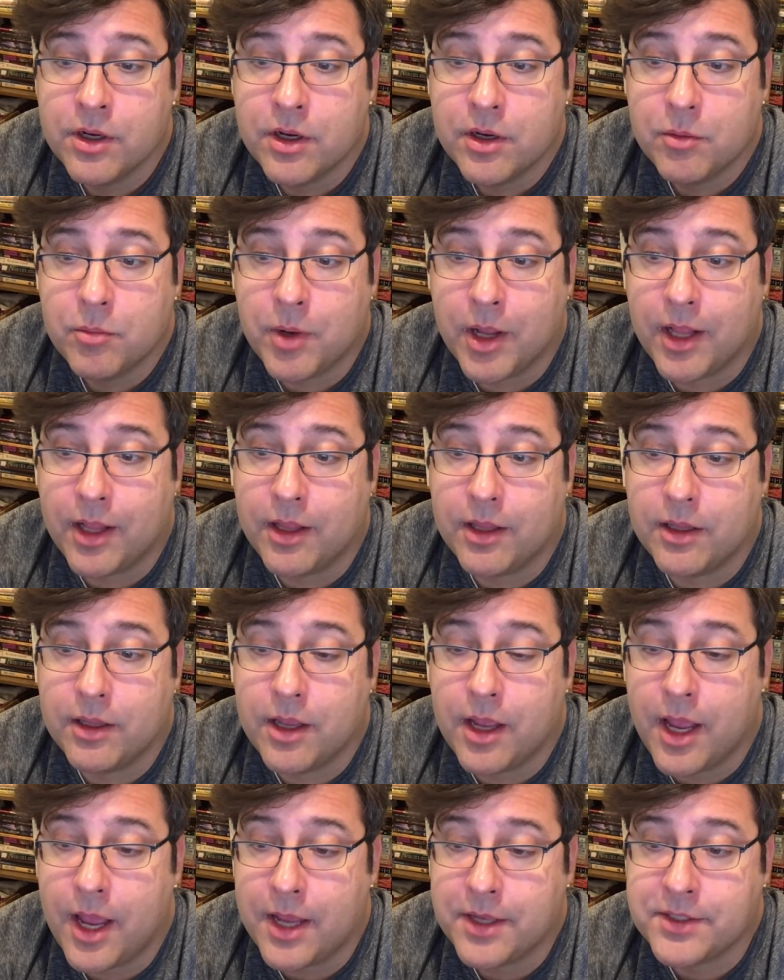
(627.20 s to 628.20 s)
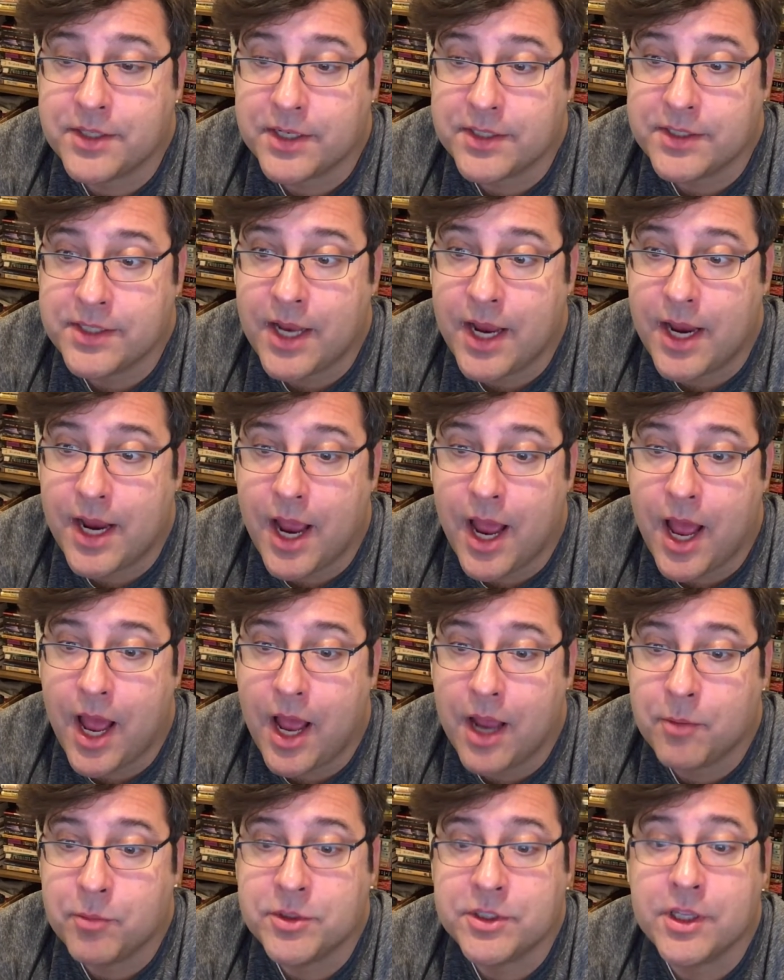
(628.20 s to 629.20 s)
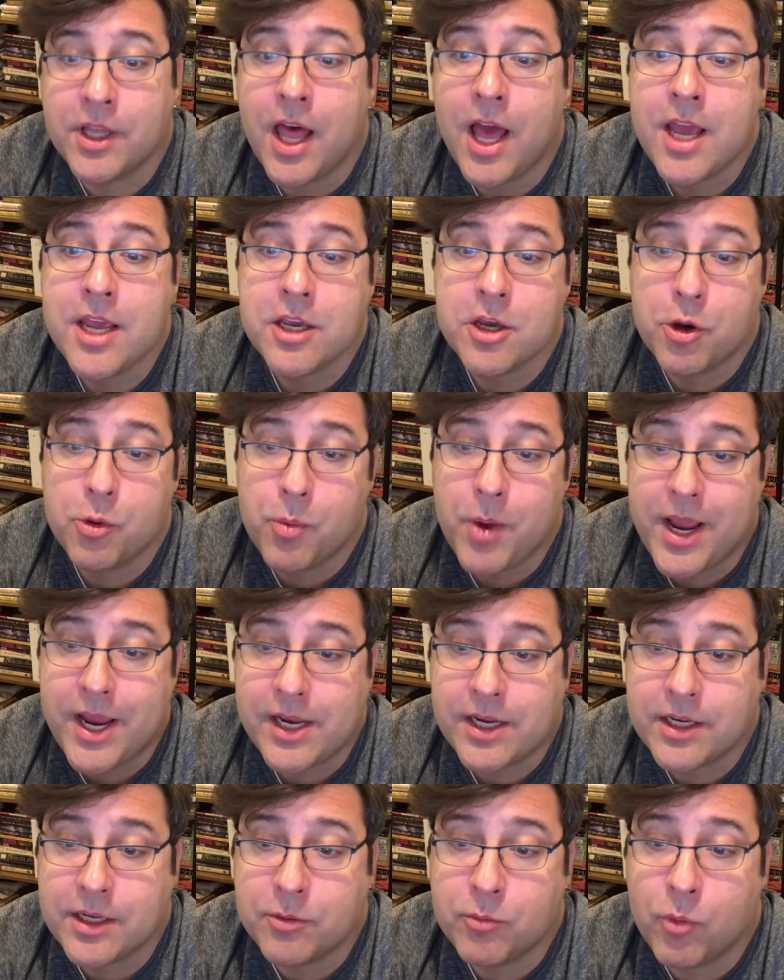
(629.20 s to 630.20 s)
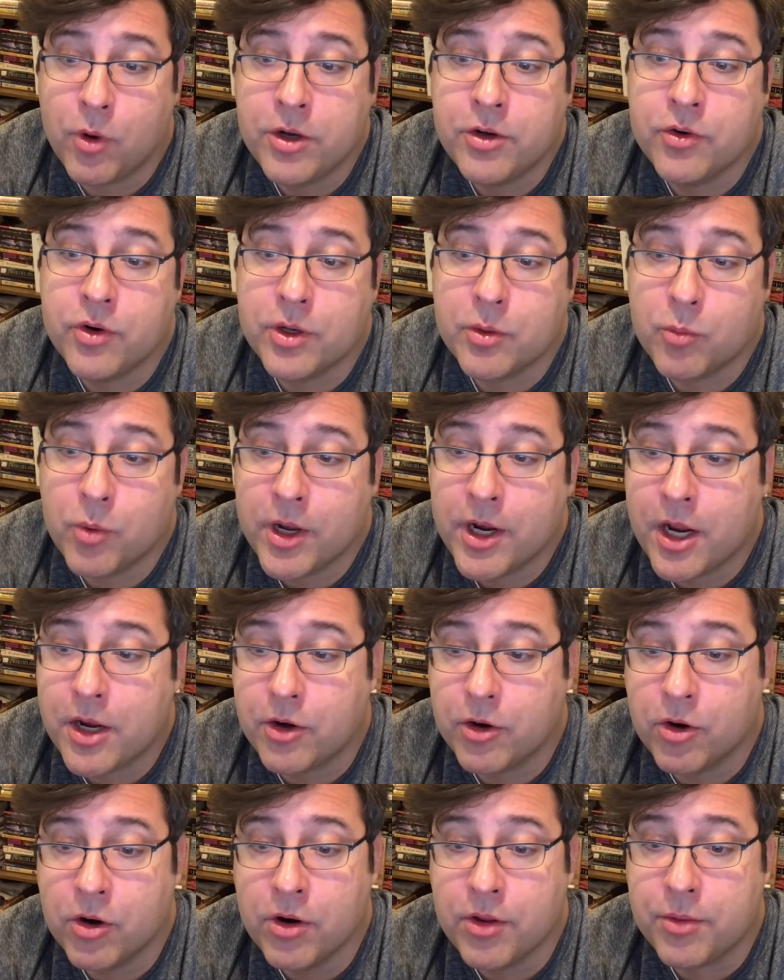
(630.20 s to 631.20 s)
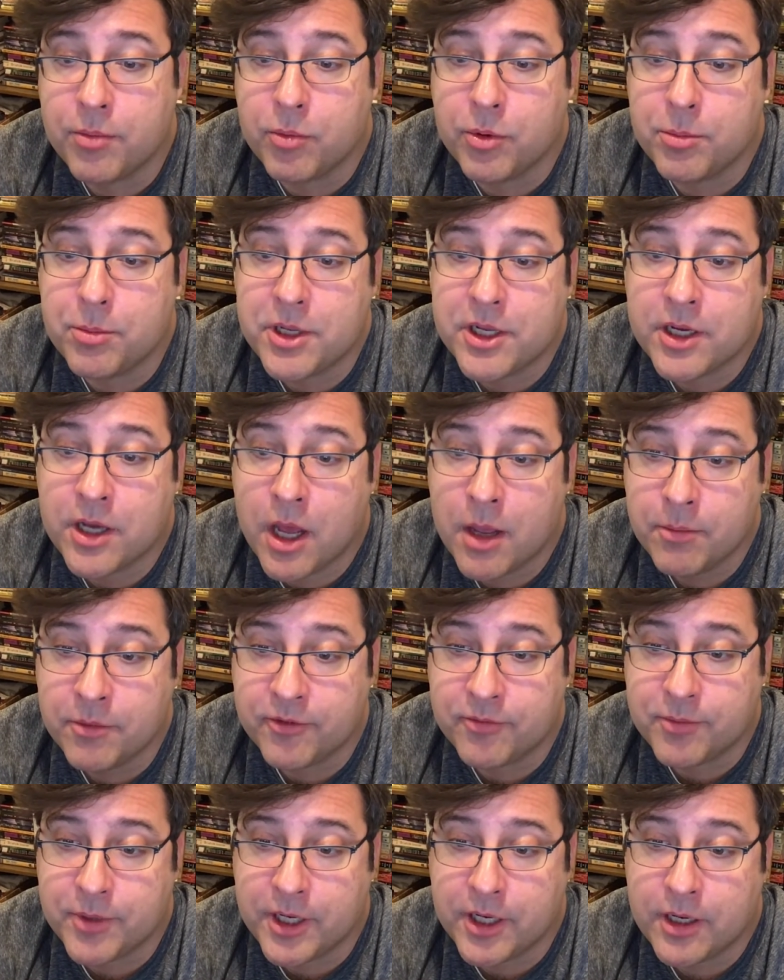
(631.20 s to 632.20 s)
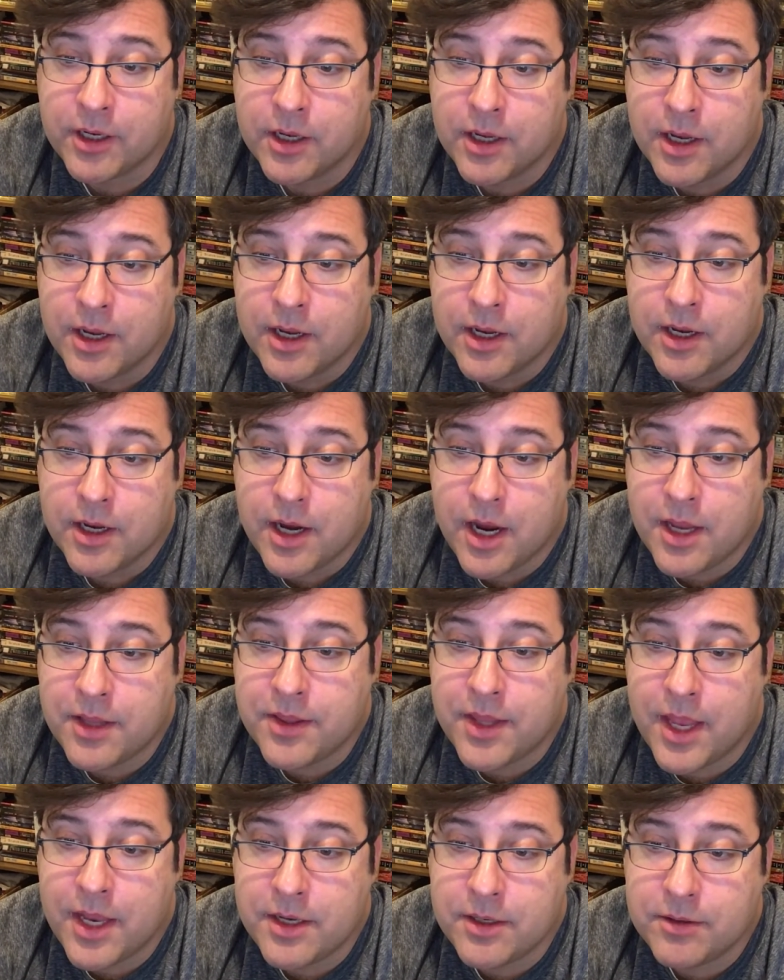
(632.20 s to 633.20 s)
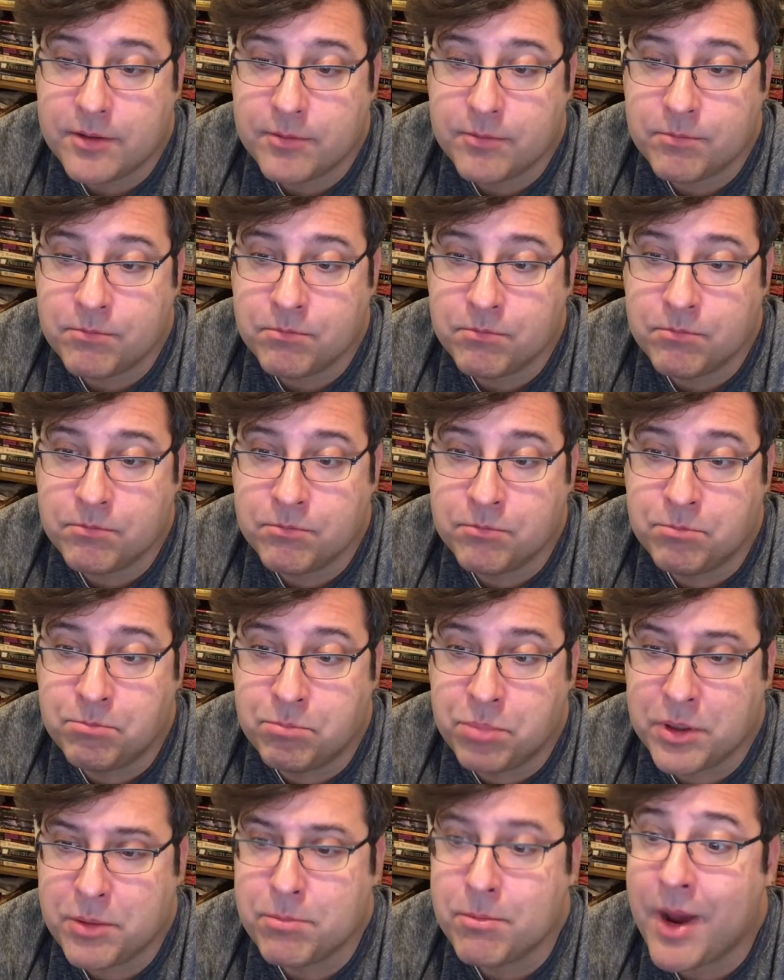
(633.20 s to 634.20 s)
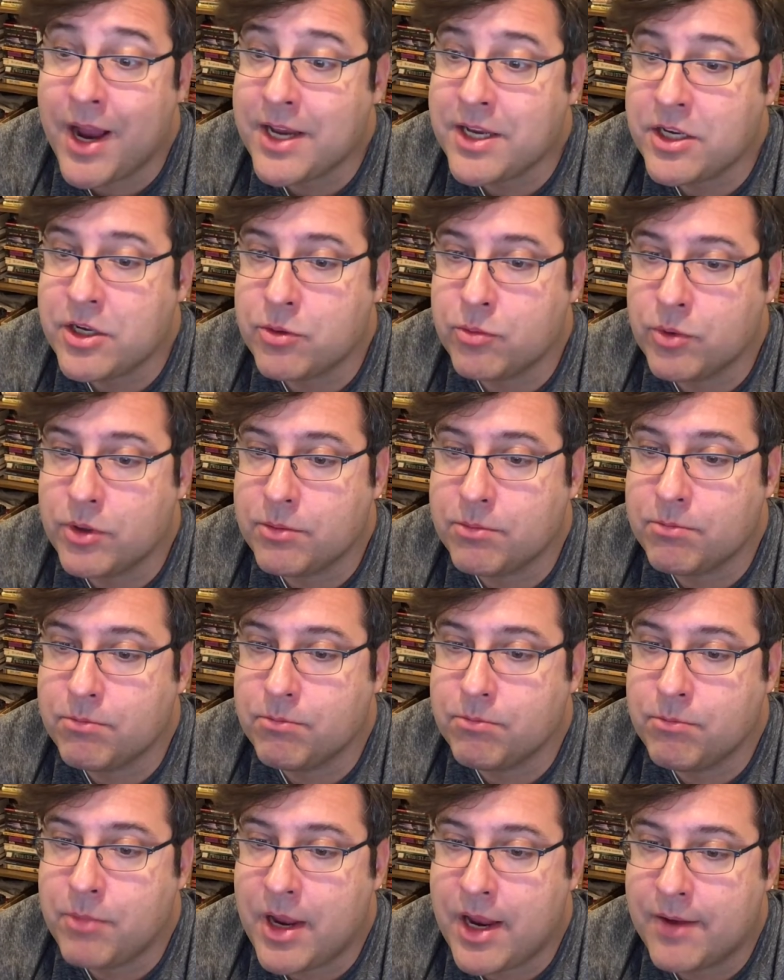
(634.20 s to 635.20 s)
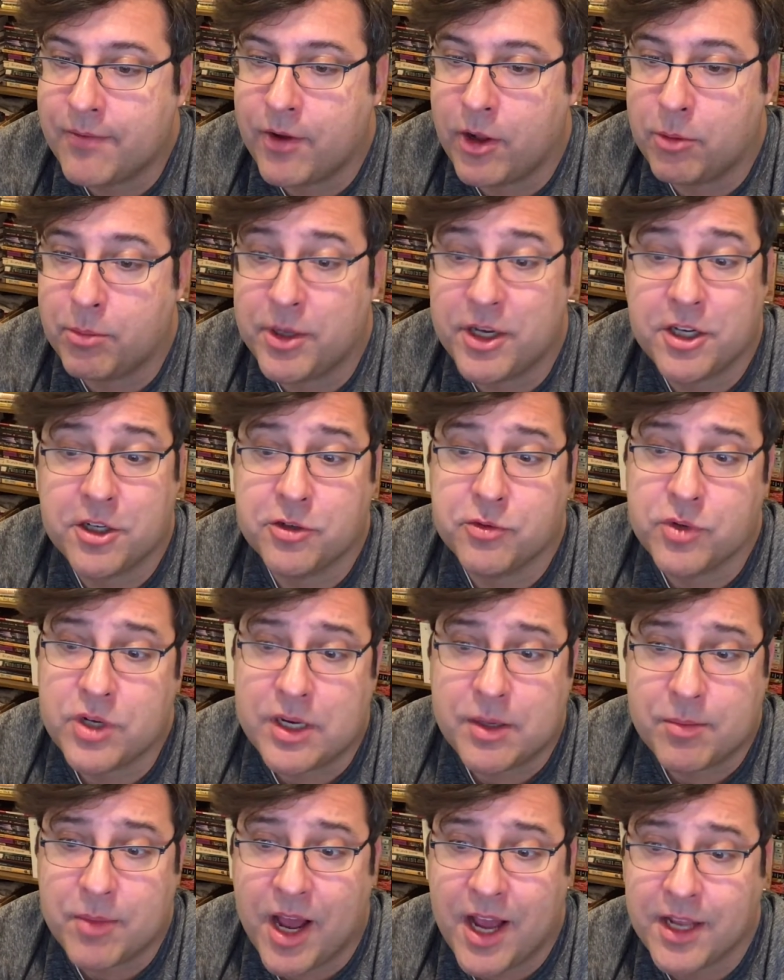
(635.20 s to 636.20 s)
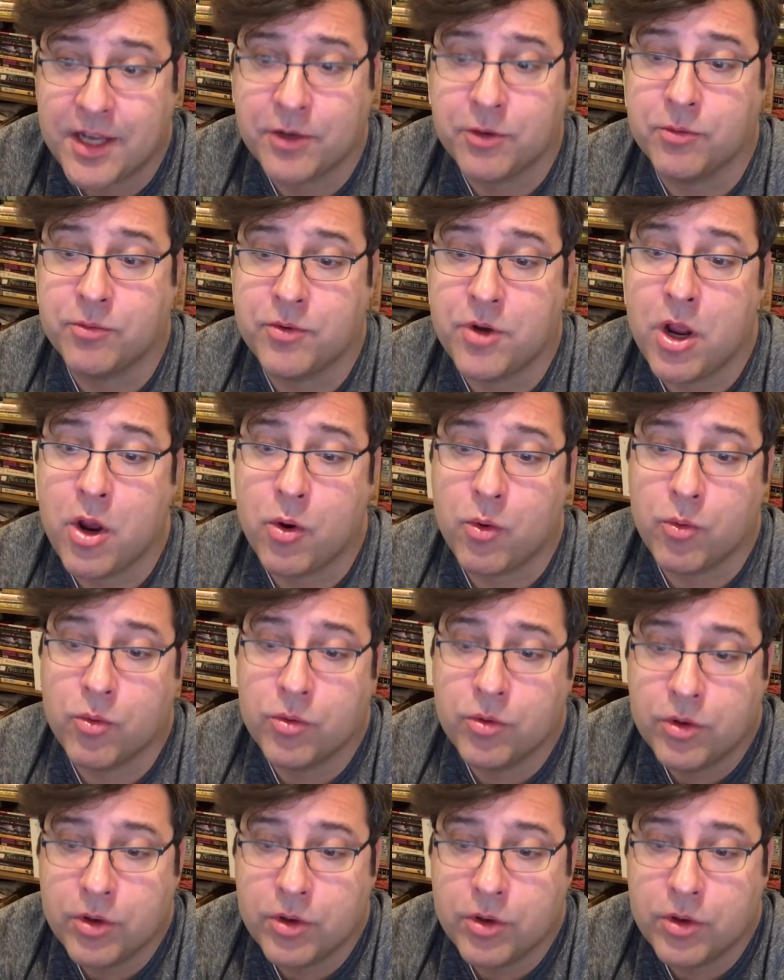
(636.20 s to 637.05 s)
Well, as I say, I was lying awake and wondering what on earth would become of me. And then, but mind you, it may have all been a dream. I don't know."